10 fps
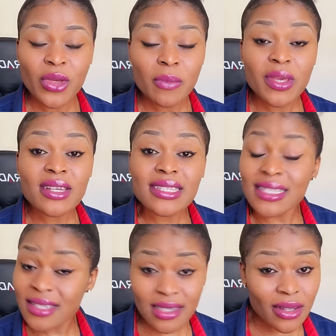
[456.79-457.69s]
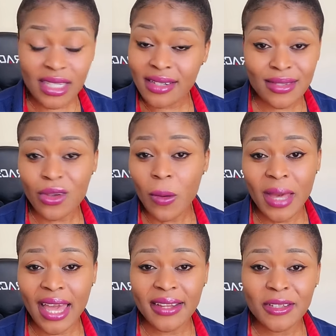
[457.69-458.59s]
Because this is not in the Scrum
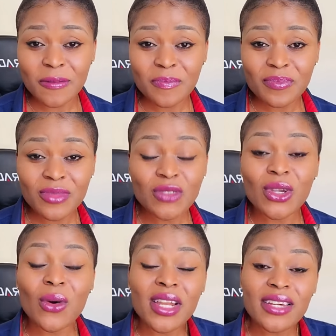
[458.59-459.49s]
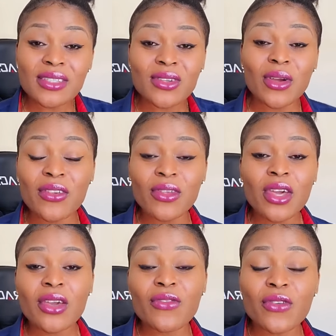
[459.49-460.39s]
Guide. If you're only a,
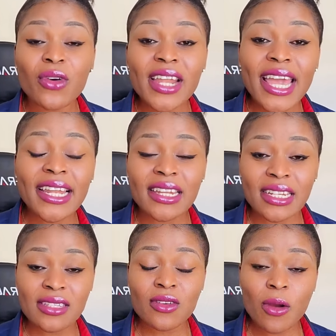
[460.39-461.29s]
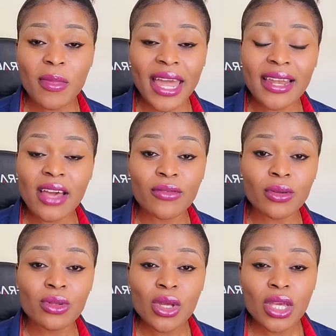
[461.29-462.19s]
if you've only ended at the Scrum Guide
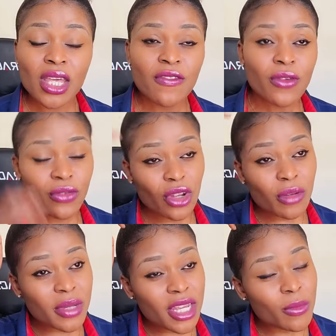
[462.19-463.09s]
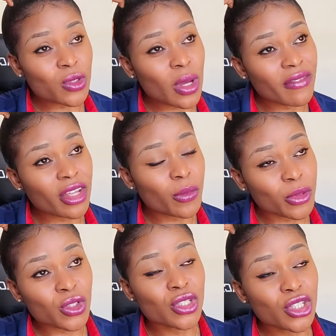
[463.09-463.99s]
level, if you've not been able to have that
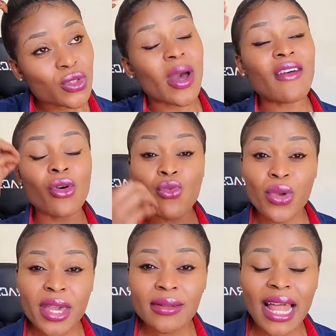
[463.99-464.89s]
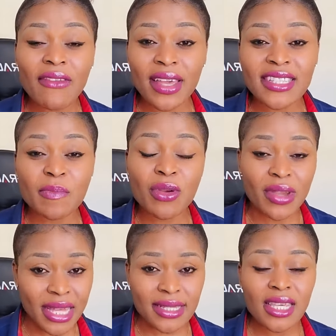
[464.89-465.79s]
opportunity to have a real life
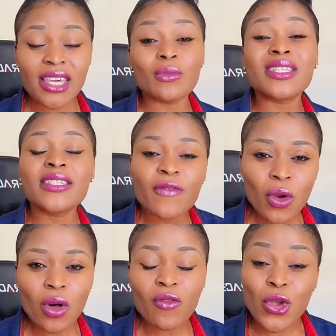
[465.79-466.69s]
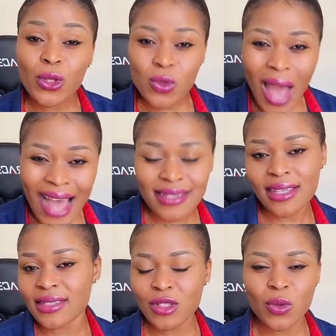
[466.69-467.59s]
experience, it will be difficult for you to
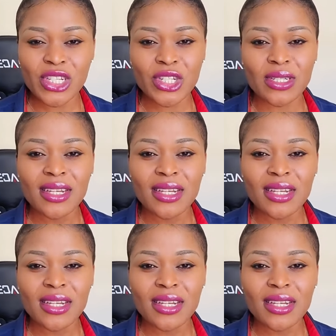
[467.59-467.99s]
answer this question.